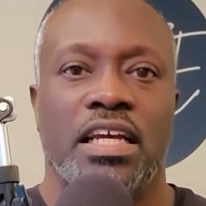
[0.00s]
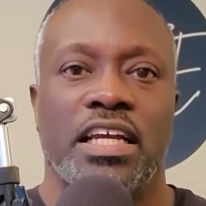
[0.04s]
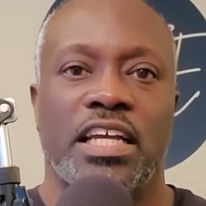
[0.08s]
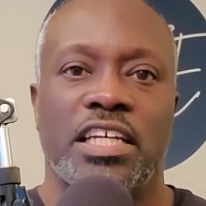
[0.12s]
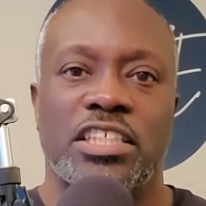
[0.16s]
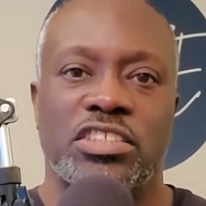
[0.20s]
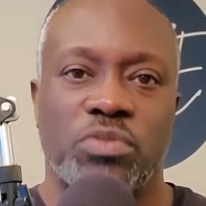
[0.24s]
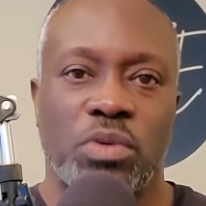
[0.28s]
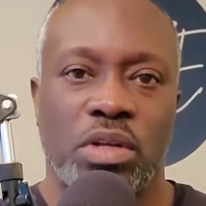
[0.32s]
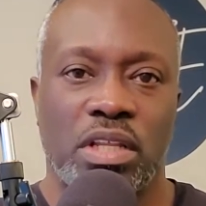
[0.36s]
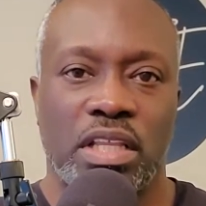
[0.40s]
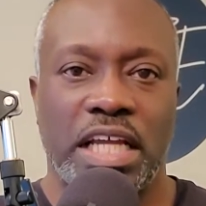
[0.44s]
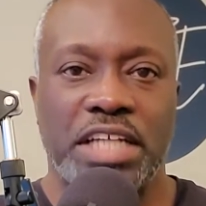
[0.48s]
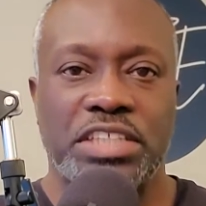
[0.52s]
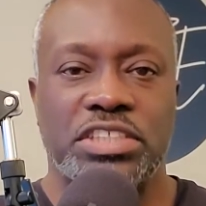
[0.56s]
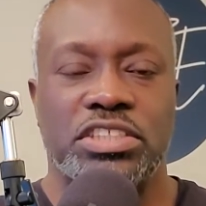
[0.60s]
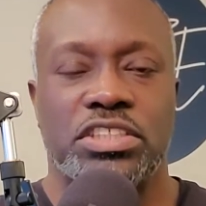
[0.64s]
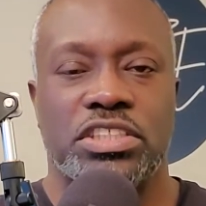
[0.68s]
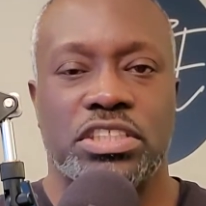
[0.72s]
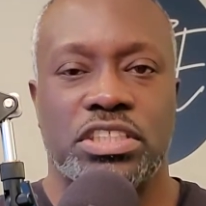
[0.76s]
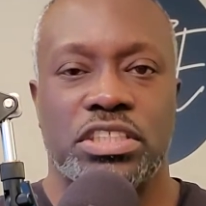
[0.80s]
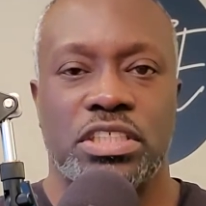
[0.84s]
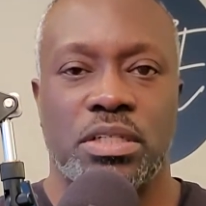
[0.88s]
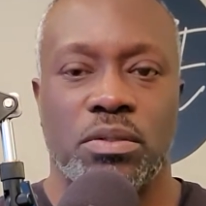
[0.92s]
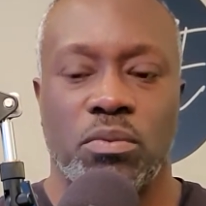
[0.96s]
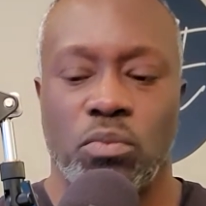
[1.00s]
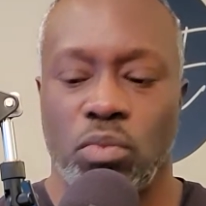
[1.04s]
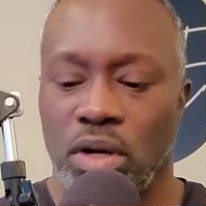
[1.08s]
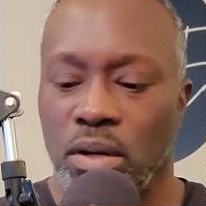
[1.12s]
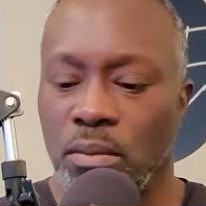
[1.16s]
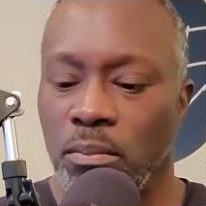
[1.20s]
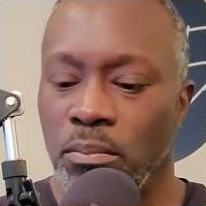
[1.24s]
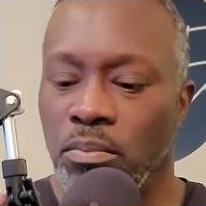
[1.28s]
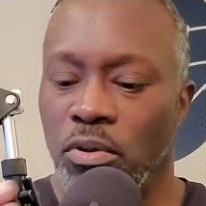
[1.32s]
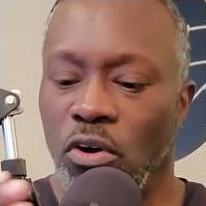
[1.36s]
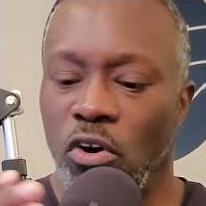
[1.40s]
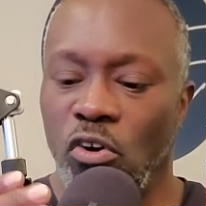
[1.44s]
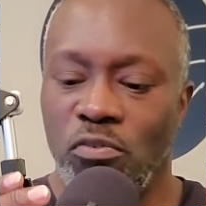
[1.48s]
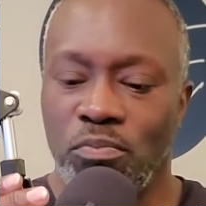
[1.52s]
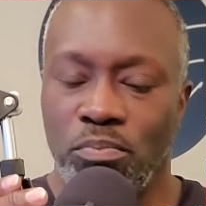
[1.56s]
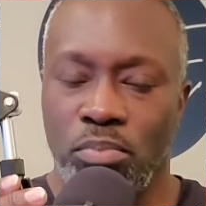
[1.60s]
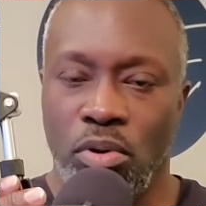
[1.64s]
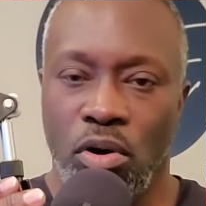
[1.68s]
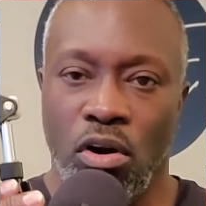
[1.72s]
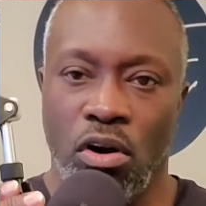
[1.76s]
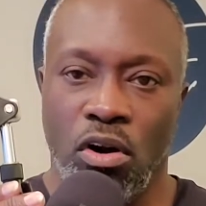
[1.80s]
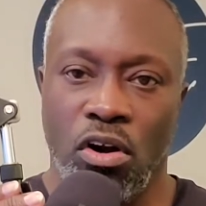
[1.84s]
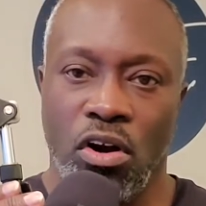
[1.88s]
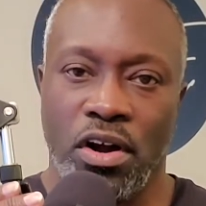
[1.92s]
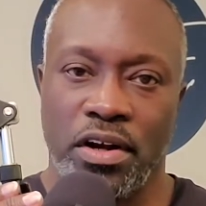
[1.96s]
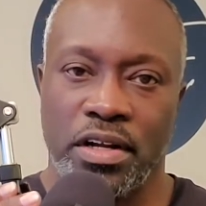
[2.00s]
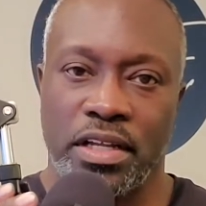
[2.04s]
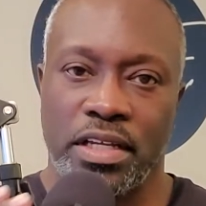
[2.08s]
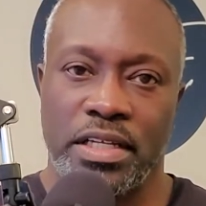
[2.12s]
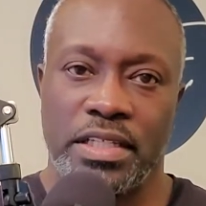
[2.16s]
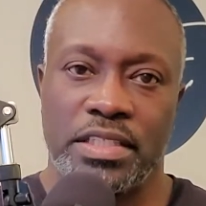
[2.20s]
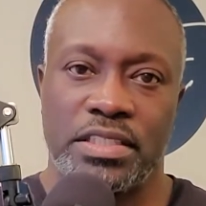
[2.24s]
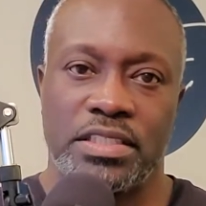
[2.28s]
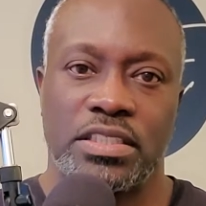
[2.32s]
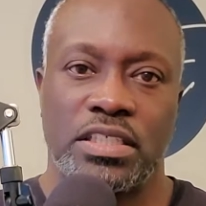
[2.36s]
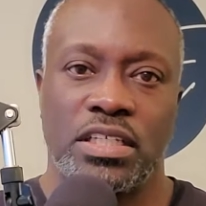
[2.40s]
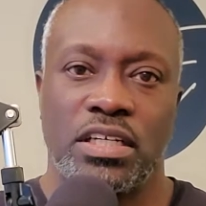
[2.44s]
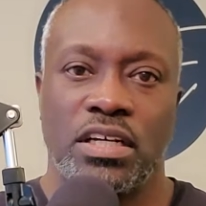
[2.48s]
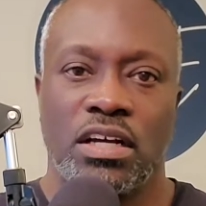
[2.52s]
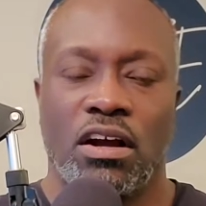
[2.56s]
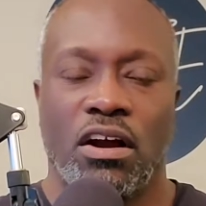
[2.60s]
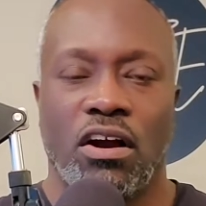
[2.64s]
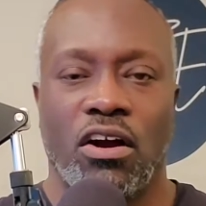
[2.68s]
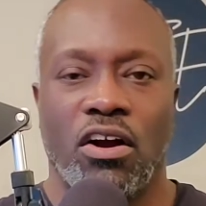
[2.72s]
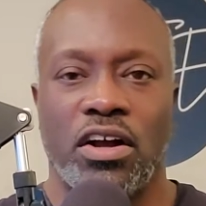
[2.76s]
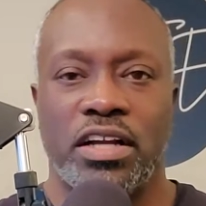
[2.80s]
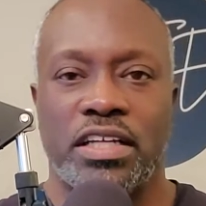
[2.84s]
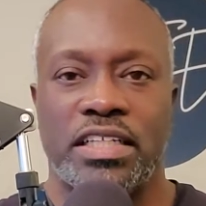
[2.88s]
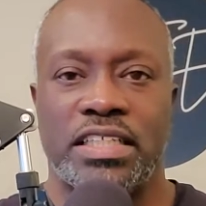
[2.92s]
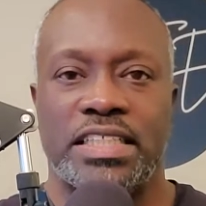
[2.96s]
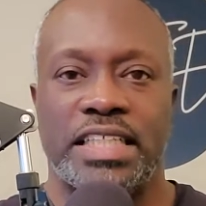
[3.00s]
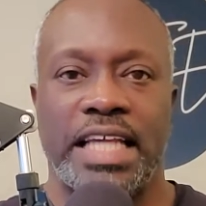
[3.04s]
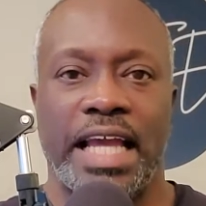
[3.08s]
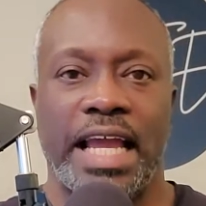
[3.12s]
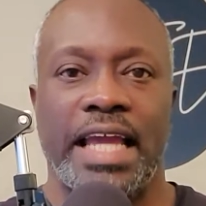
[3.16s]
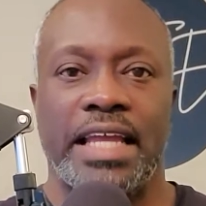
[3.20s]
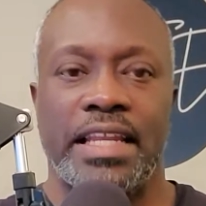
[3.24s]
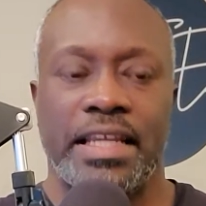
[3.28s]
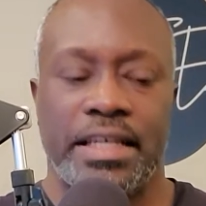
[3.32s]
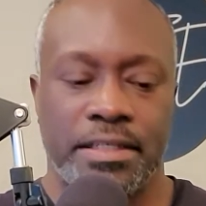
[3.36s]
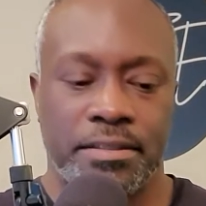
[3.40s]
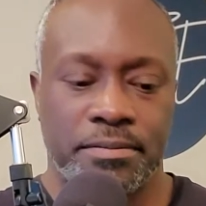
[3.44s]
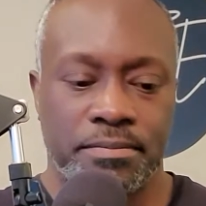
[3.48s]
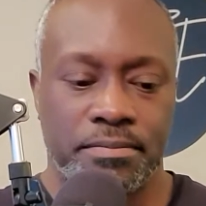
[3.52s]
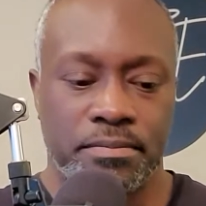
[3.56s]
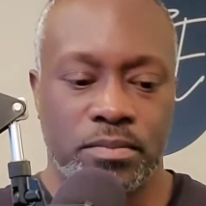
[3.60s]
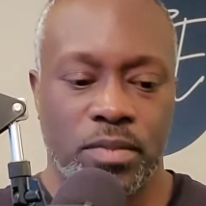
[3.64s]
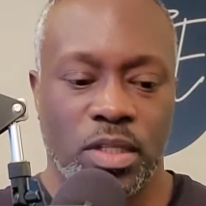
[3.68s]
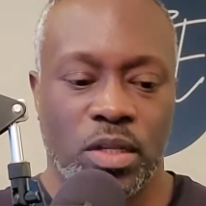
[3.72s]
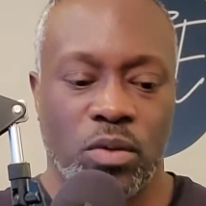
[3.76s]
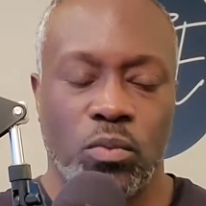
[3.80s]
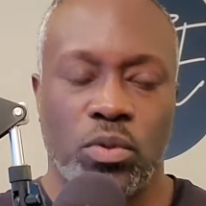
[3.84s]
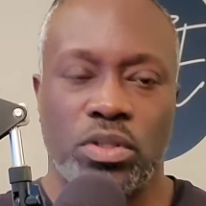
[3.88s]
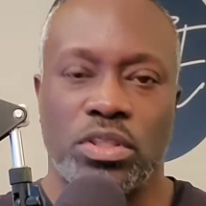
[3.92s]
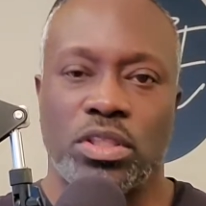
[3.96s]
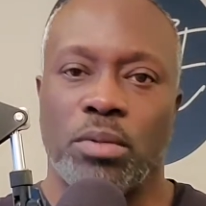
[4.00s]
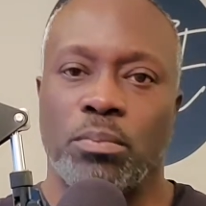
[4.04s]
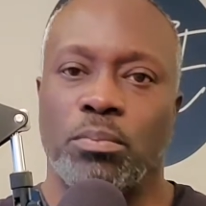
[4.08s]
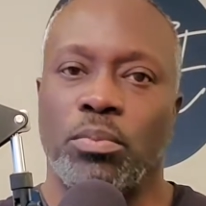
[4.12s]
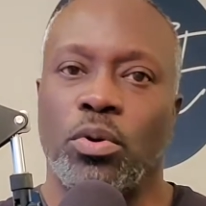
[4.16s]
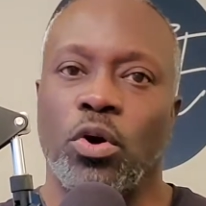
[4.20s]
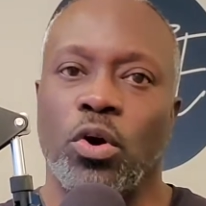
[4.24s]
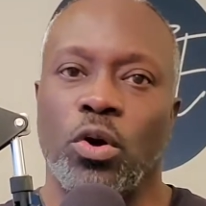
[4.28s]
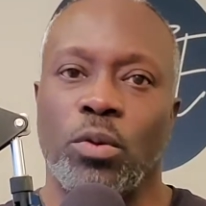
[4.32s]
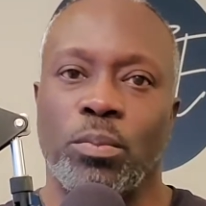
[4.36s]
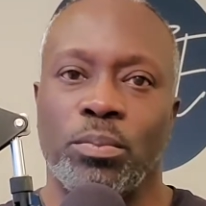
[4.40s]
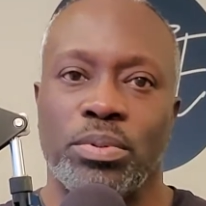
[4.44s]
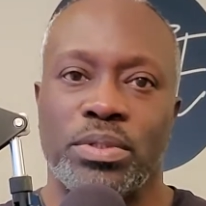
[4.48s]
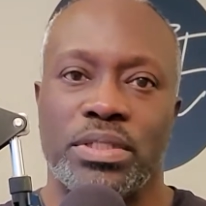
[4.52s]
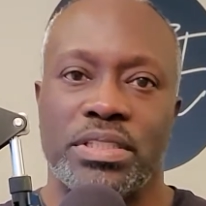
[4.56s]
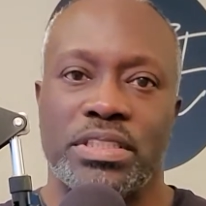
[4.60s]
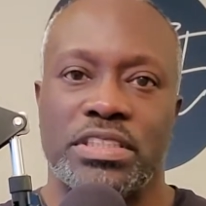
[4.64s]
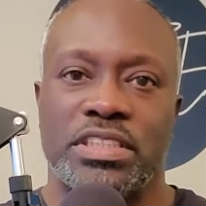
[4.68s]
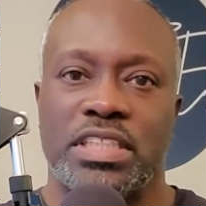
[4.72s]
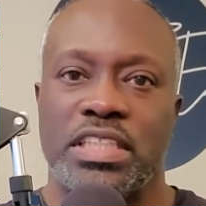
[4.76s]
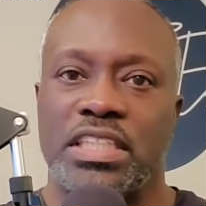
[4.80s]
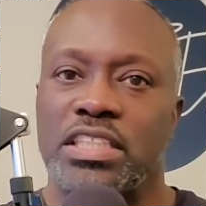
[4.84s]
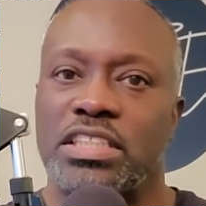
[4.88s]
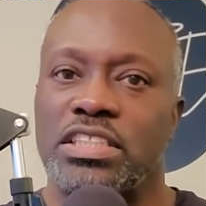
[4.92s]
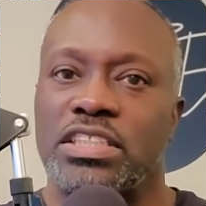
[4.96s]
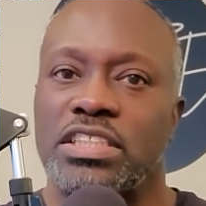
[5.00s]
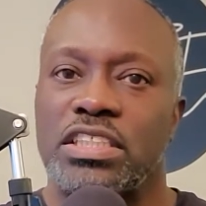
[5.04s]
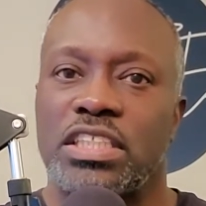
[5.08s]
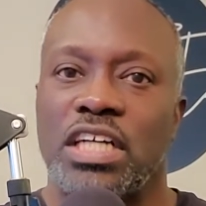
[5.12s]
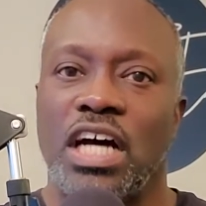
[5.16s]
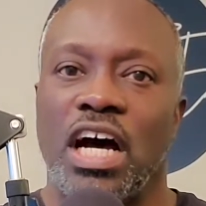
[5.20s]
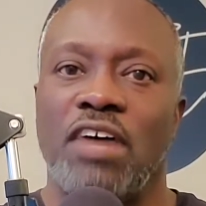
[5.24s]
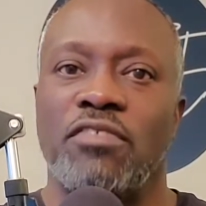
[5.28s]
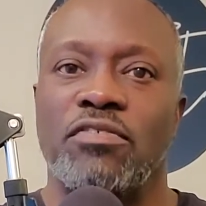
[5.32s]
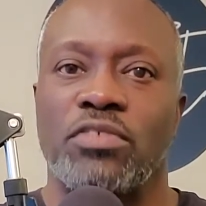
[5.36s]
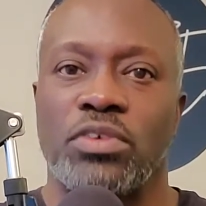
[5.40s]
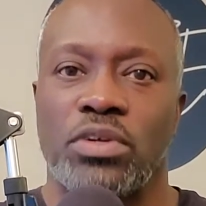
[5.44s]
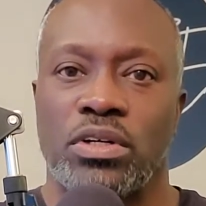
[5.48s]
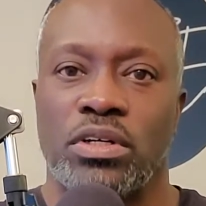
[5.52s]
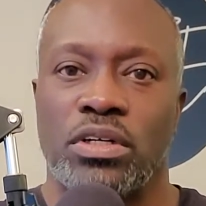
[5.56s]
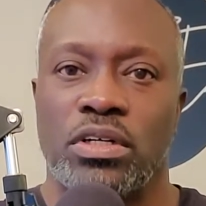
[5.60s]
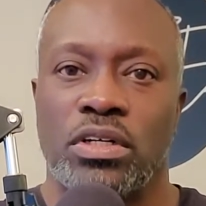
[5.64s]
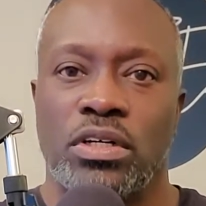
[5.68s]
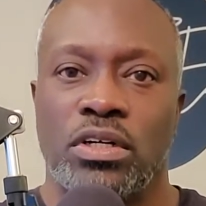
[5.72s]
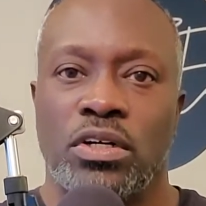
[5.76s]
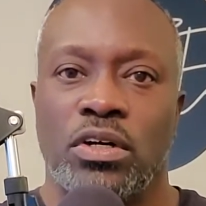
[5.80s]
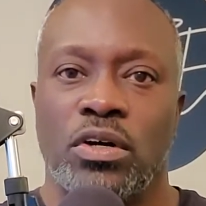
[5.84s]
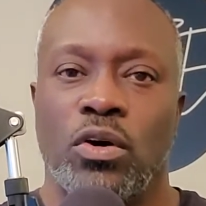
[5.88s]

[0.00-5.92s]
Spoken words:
is a relationship where both parties are dating with the purpose to discover